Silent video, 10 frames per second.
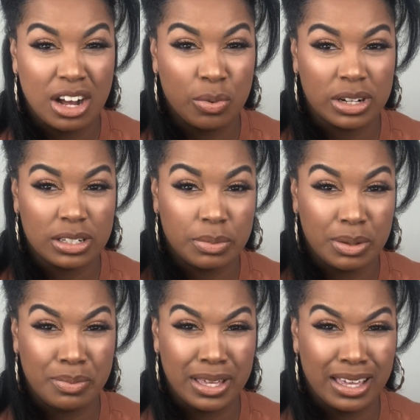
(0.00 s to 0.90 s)
I want it to be
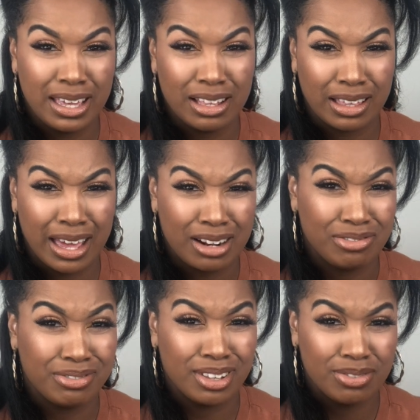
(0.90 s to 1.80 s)
big and kind of
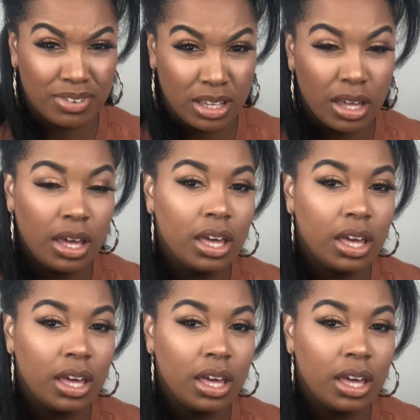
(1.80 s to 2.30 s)
fluffy,